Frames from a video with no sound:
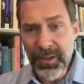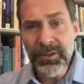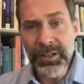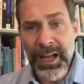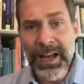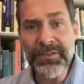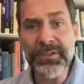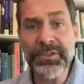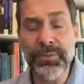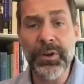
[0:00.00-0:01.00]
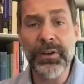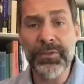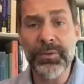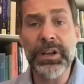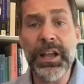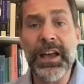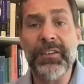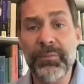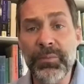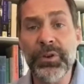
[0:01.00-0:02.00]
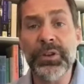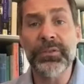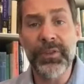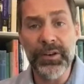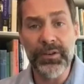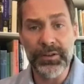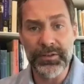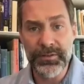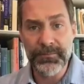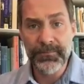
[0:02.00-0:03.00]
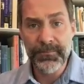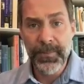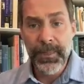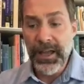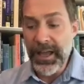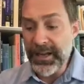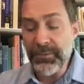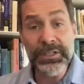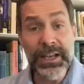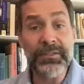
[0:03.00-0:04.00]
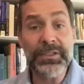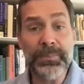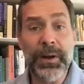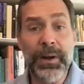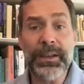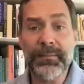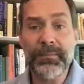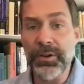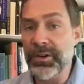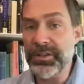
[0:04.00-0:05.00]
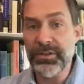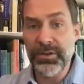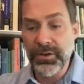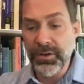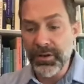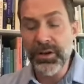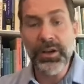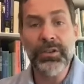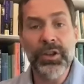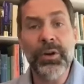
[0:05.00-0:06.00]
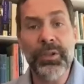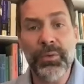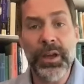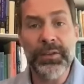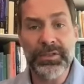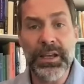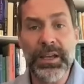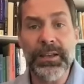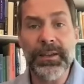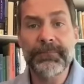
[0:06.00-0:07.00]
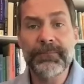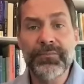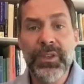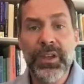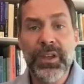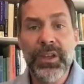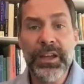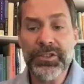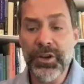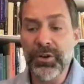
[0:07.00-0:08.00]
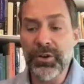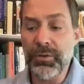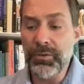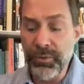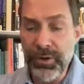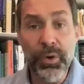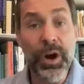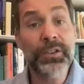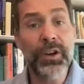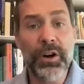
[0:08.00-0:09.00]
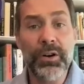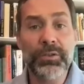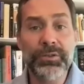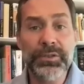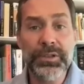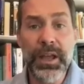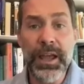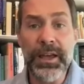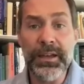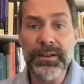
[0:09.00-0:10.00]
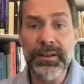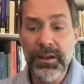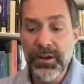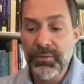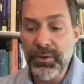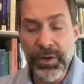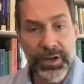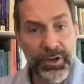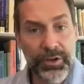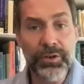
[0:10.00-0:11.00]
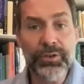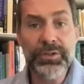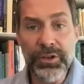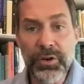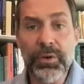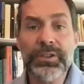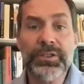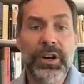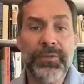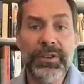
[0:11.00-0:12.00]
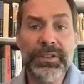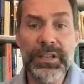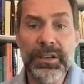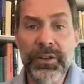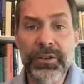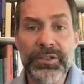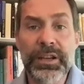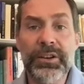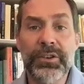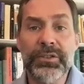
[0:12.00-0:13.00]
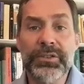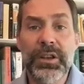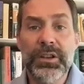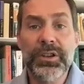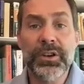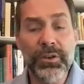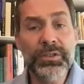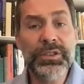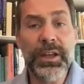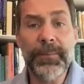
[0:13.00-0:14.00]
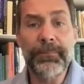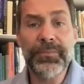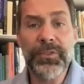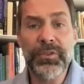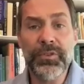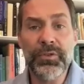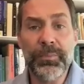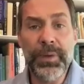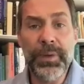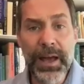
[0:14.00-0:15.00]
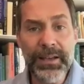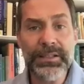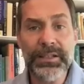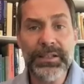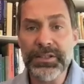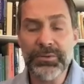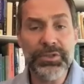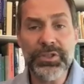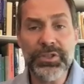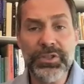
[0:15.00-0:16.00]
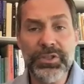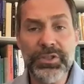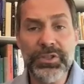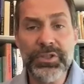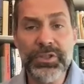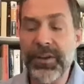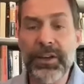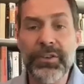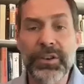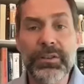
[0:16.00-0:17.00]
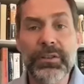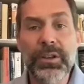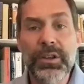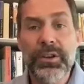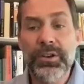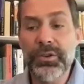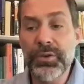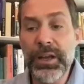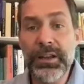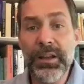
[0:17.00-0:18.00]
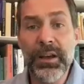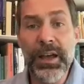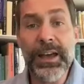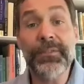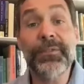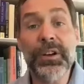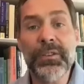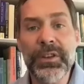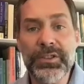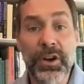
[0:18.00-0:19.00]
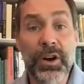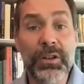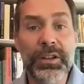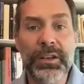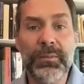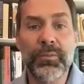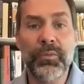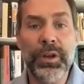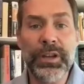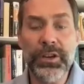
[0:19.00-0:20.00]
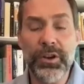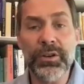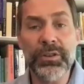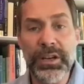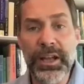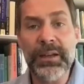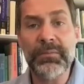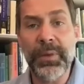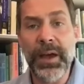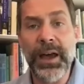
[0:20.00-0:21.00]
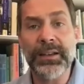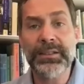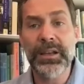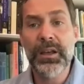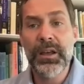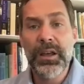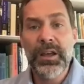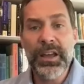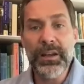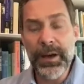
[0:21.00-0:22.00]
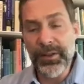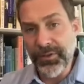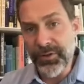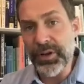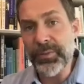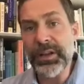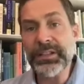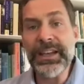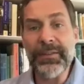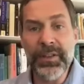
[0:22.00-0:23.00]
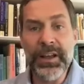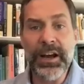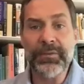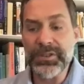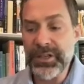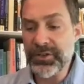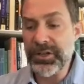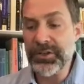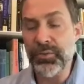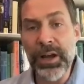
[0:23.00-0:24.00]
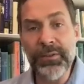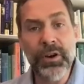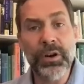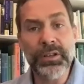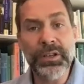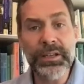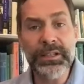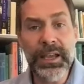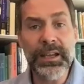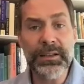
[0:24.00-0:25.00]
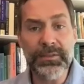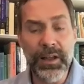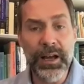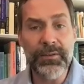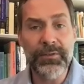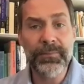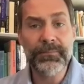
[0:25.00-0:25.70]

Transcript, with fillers: the lives of three and a half million veterans. And it was out of spite. There is no, no other way of saying it. And so we walked the halls and we went into Cruz and Cornyn's office and other senators to urge them to pass this. There was no re had a veteran who had uh, had a friend of his call him when he heard that it hadn't passed. And about 30 minutes after that conversation, his wife called and he'd taken his life.